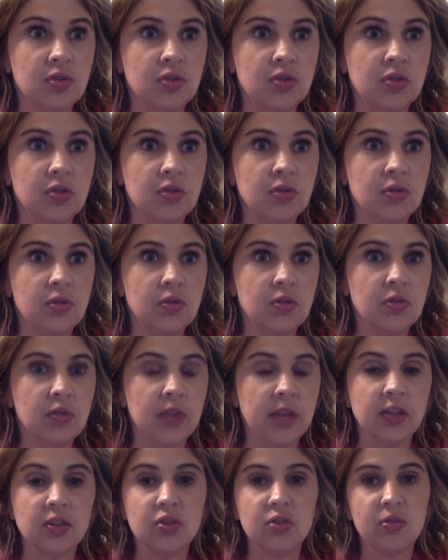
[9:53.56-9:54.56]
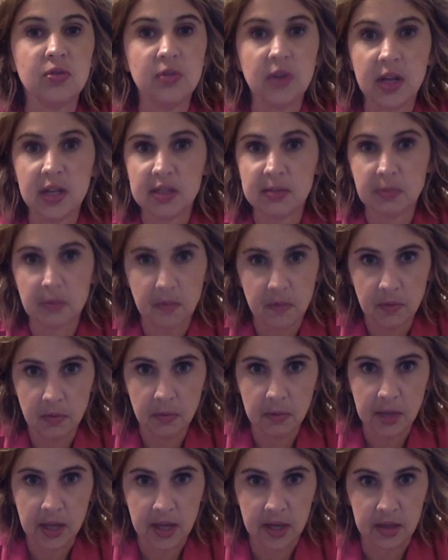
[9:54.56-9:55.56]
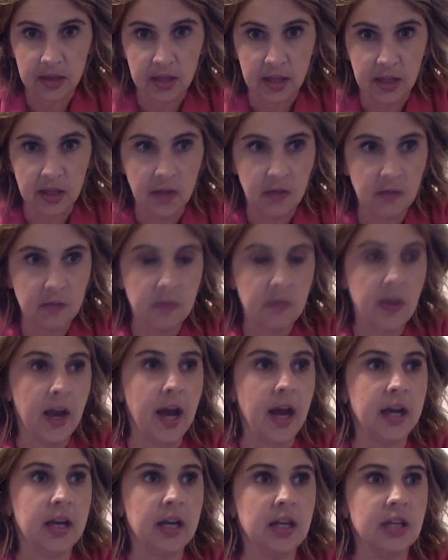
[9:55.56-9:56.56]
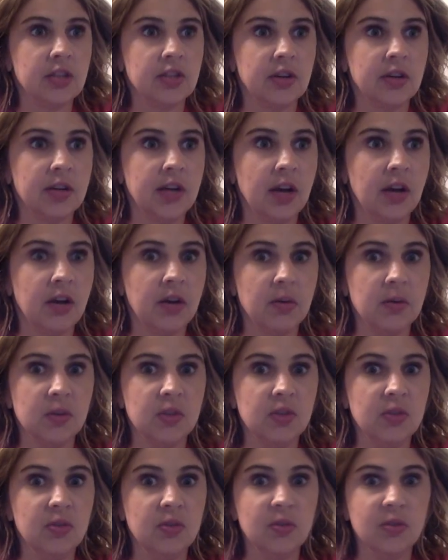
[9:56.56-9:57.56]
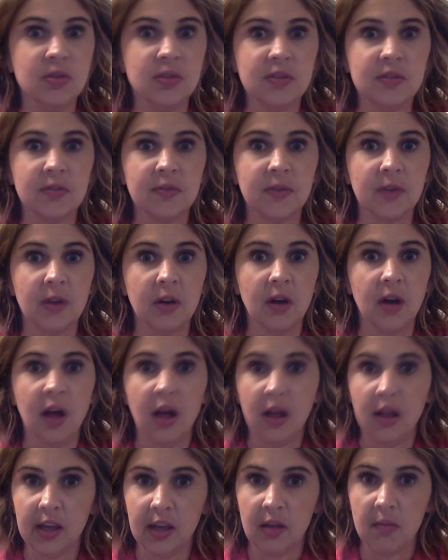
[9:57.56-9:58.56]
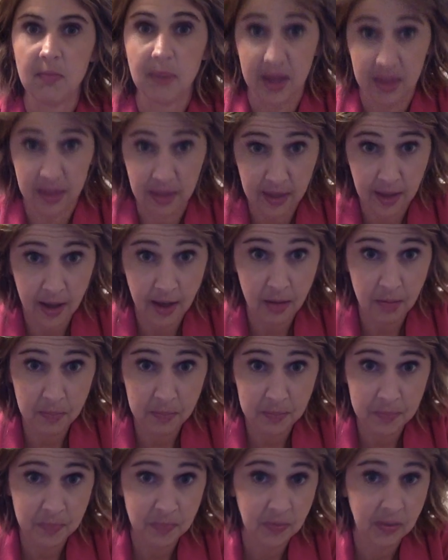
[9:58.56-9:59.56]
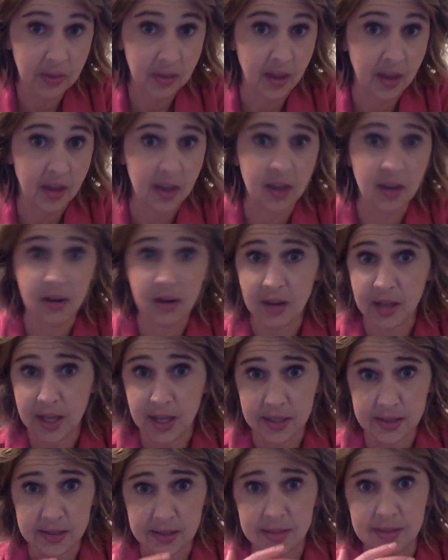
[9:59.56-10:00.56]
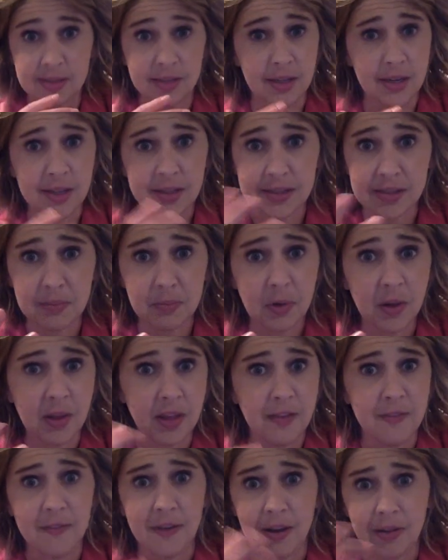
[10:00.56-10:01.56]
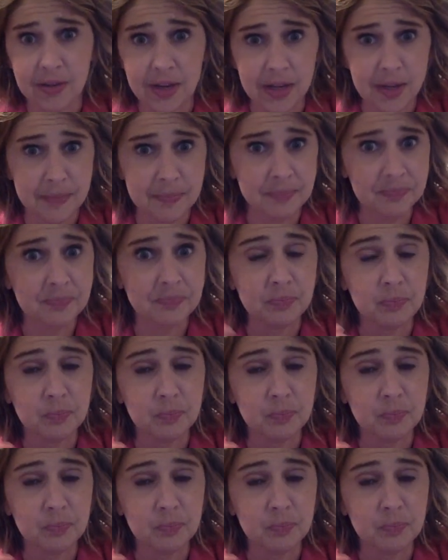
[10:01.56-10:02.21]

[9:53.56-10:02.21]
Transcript: two like two days before we had to leave, and it turned out it was used for hauling a meth lab, like here in Kansas City somewhere. They found it